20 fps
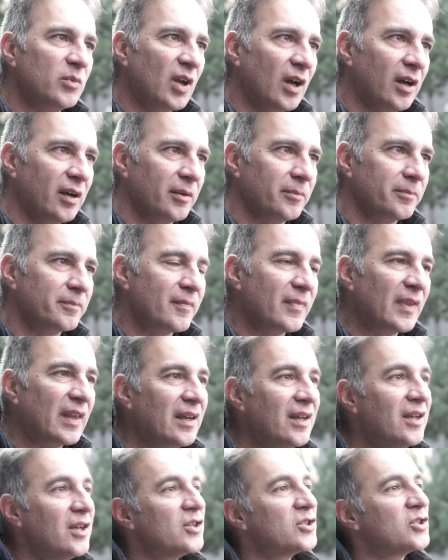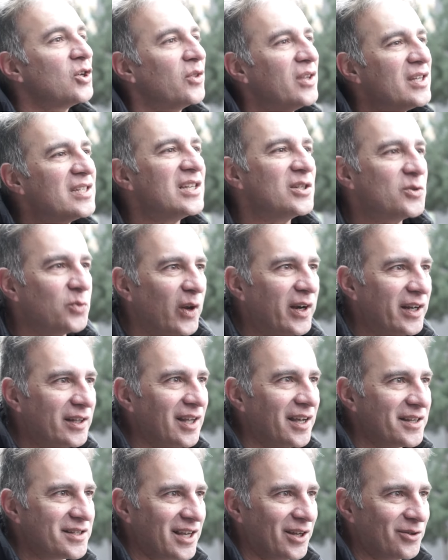time? So this is what he
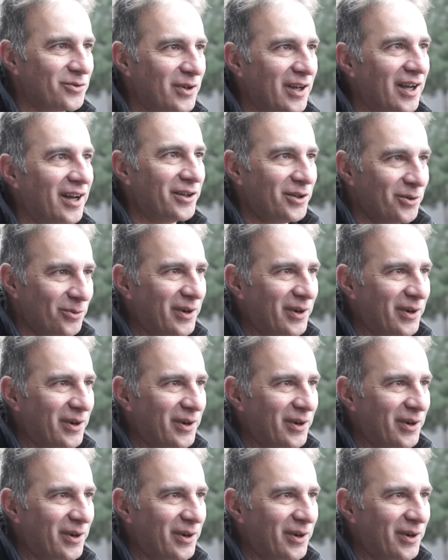does, Andrea. Are you